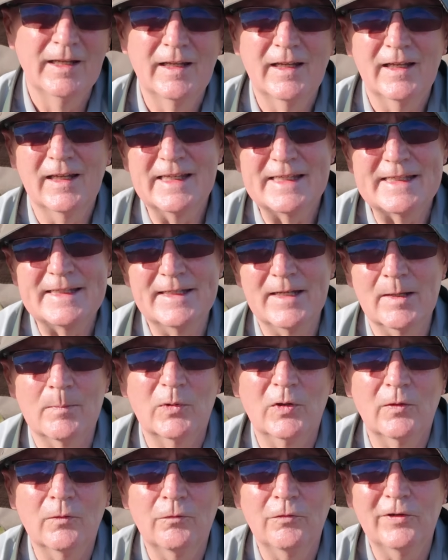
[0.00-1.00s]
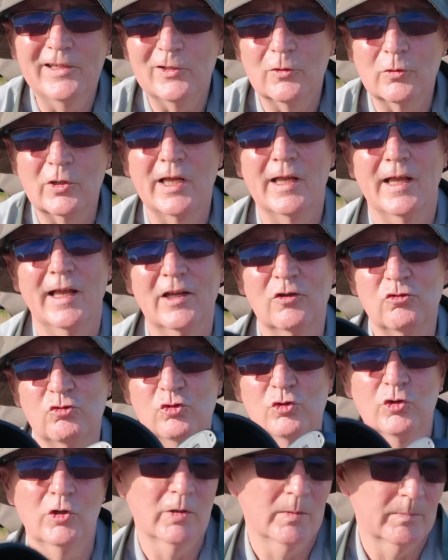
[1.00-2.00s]
It's depth of field and
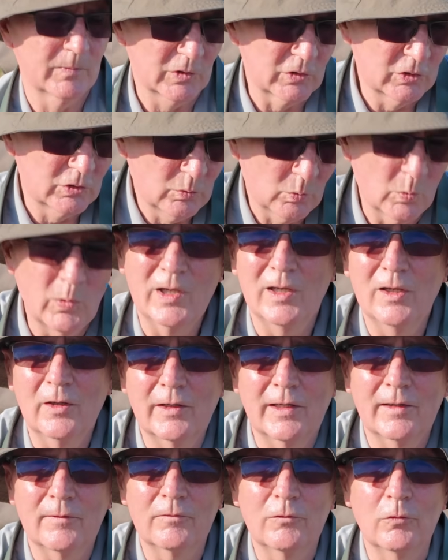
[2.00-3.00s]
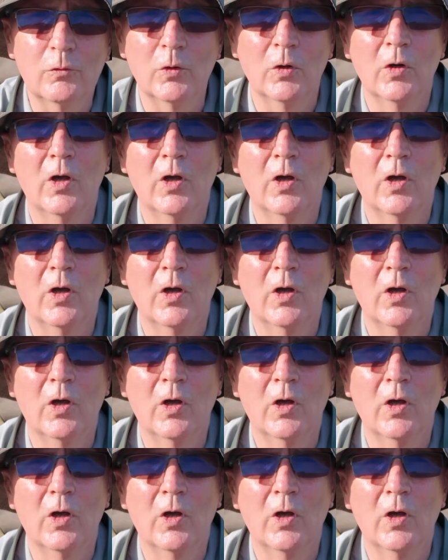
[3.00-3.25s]
sharpness we're looking for